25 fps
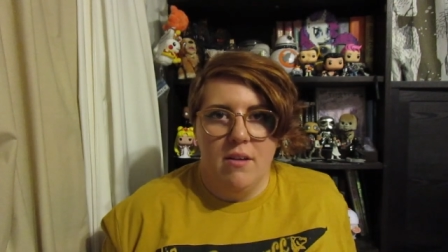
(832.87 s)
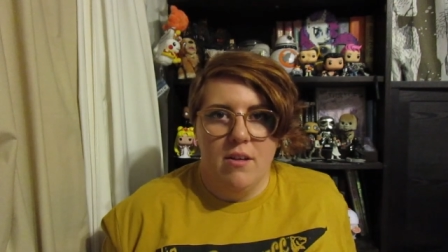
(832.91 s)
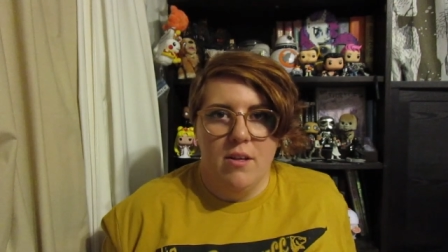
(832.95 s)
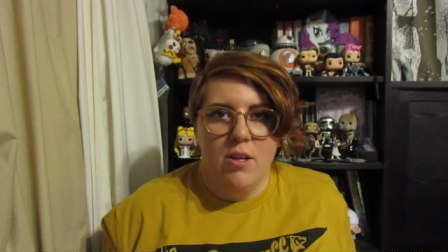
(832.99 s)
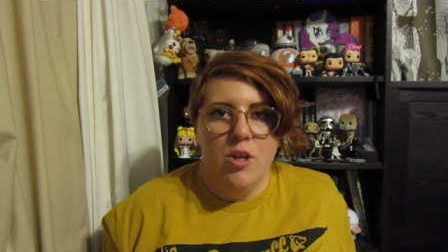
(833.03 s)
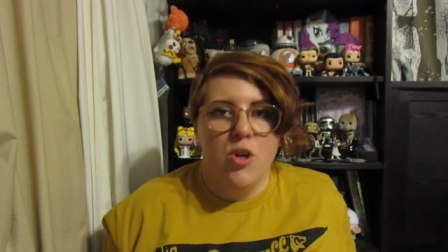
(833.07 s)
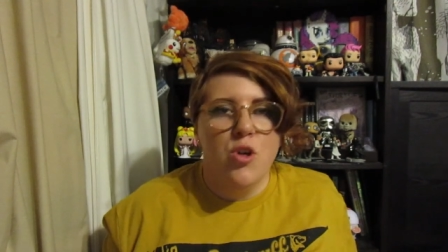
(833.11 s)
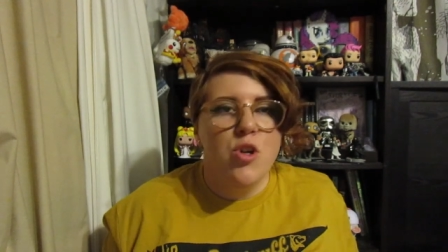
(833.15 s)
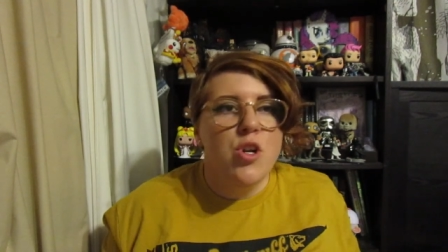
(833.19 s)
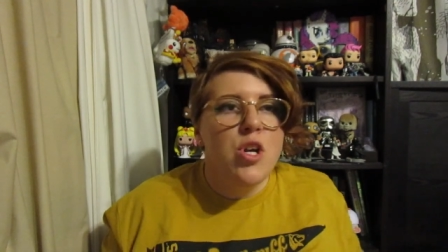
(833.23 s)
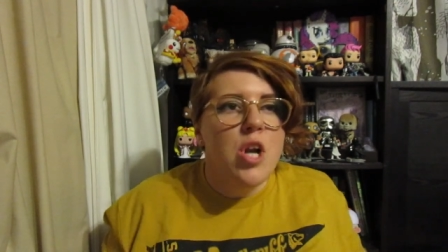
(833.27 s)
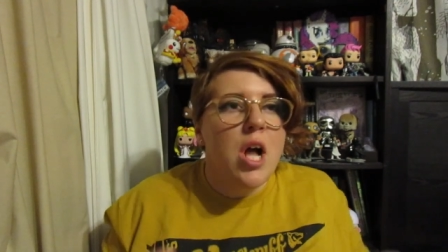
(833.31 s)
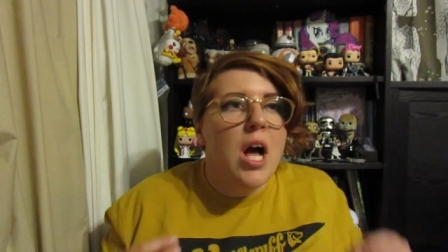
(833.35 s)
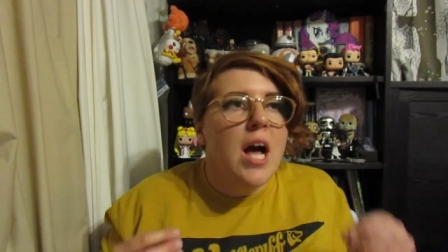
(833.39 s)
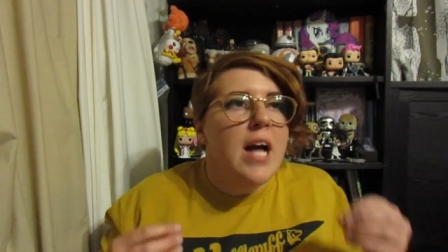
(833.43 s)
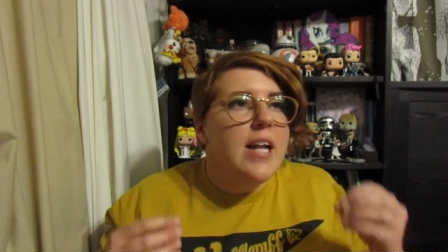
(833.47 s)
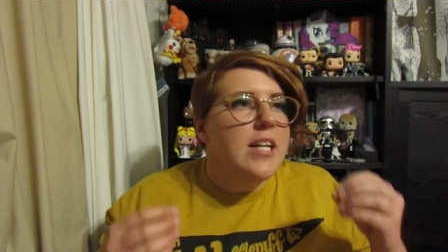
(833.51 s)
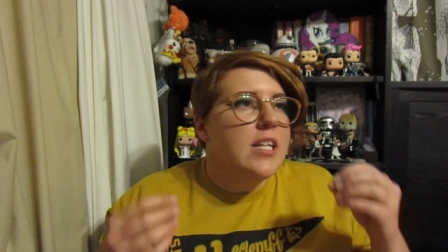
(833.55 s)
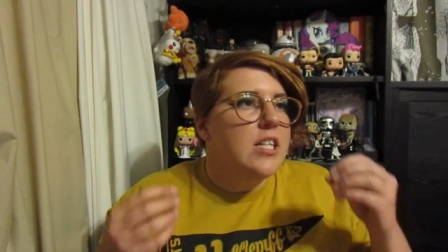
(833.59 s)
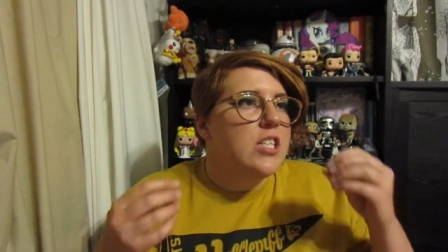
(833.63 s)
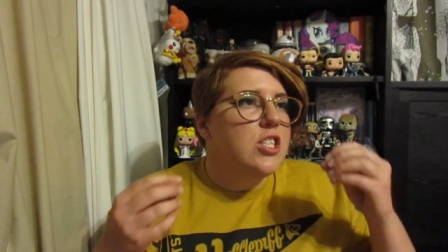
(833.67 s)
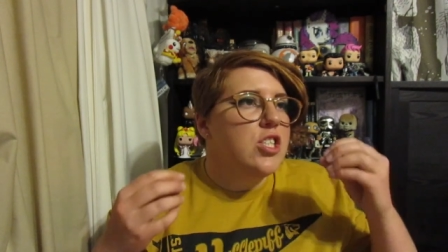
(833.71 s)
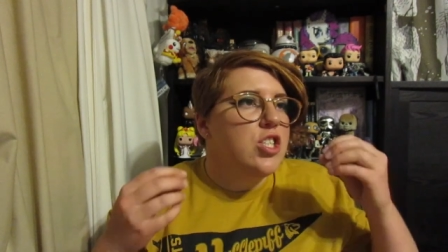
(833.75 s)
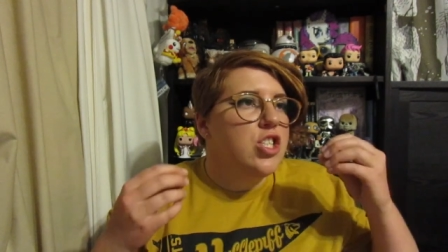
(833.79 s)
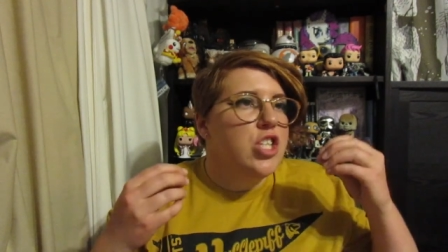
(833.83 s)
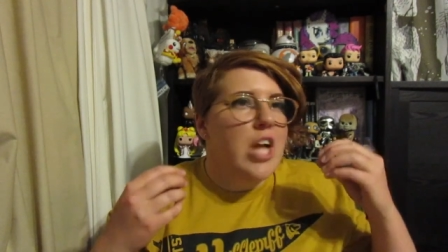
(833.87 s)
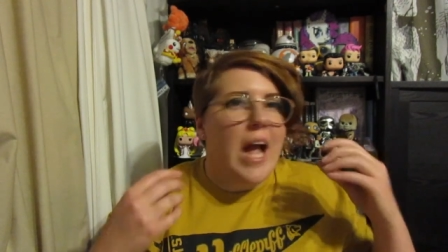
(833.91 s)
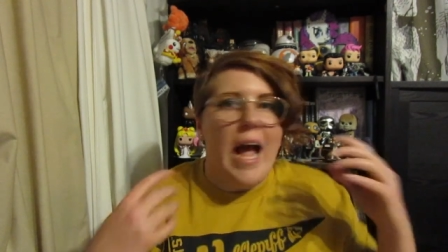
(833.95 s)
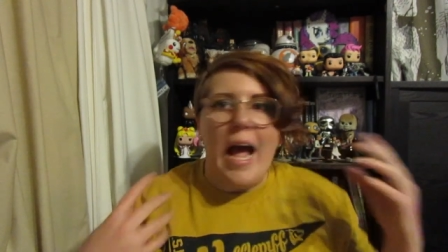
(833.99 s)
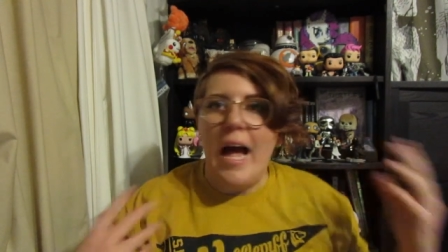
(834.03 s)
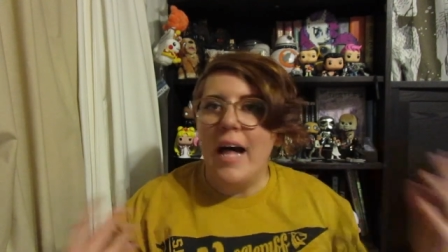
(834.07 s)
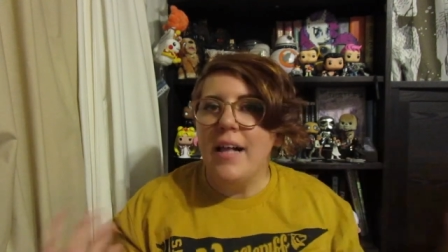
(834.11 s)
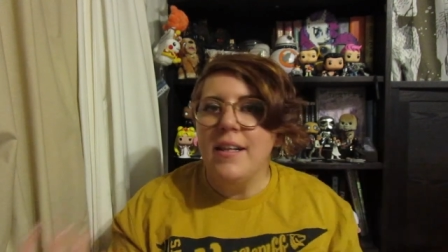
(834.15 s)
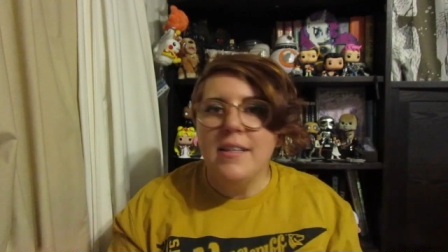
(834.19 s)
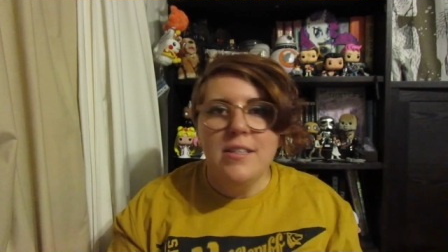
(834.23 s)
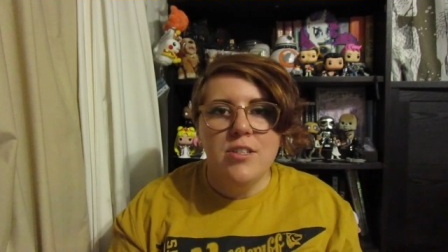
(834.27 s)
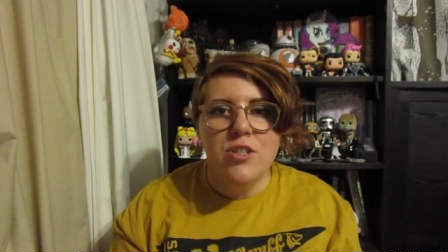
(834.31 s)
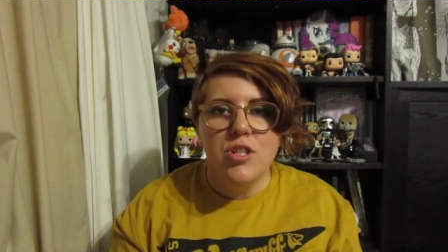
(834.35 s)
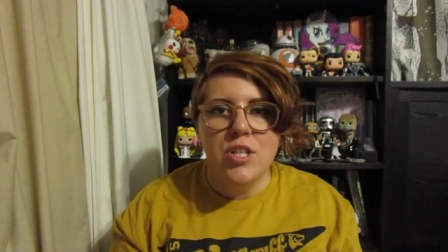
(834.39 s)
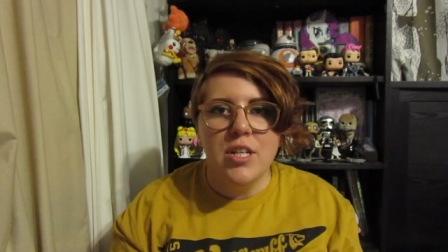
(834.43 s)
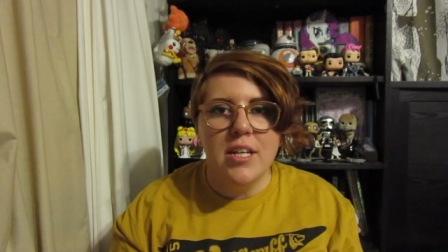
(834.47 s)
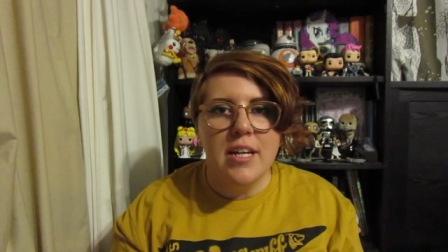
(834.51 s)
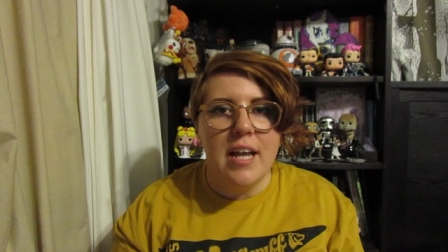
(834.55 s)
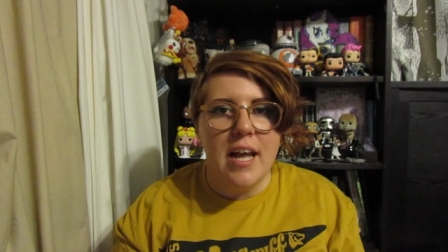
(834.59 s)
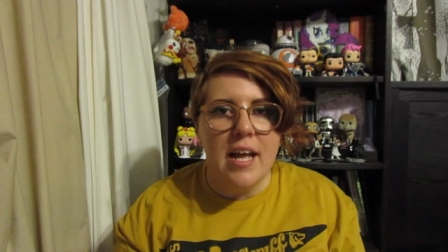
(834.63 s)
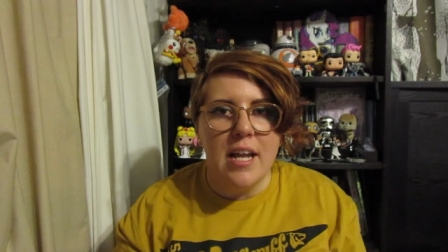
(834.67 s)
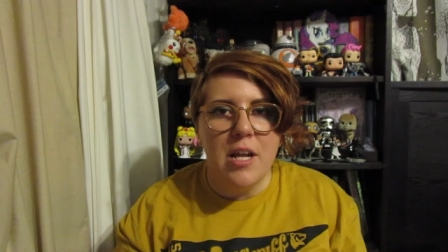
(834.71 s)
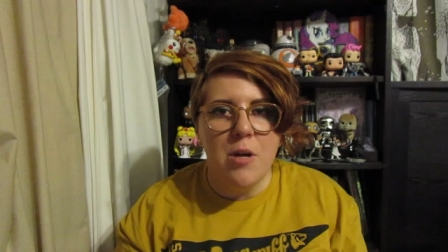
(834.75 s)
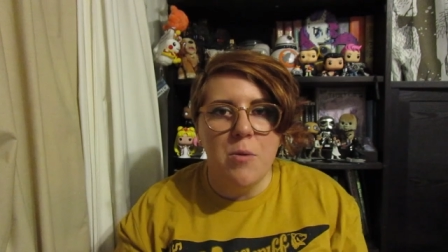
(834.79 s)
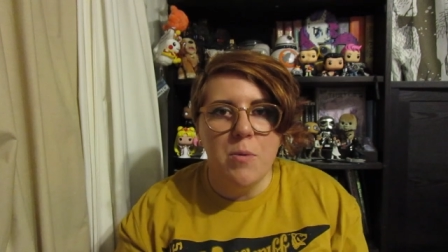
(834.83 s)
You're not challenging
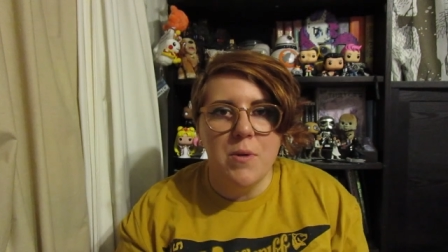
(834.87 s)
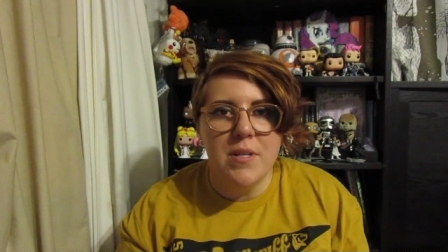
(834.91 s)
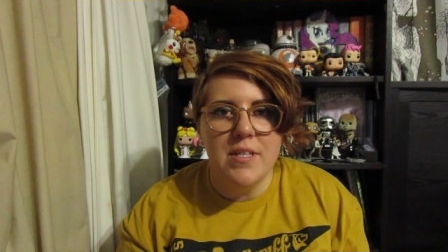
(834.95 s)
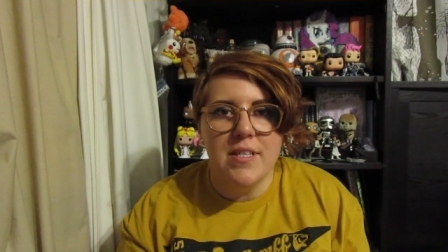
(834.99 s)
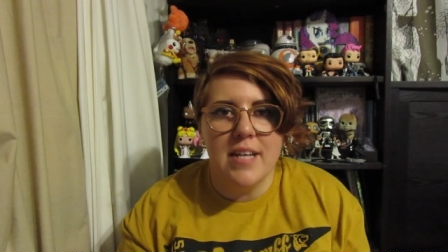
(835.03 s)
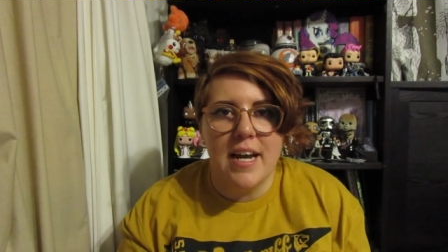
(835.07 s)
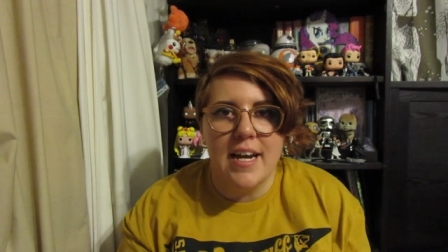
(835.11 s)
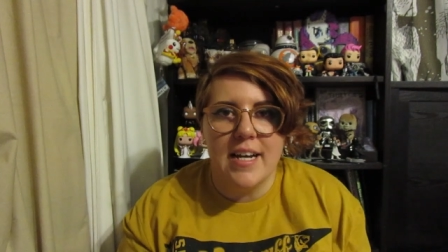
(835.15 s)
anyone's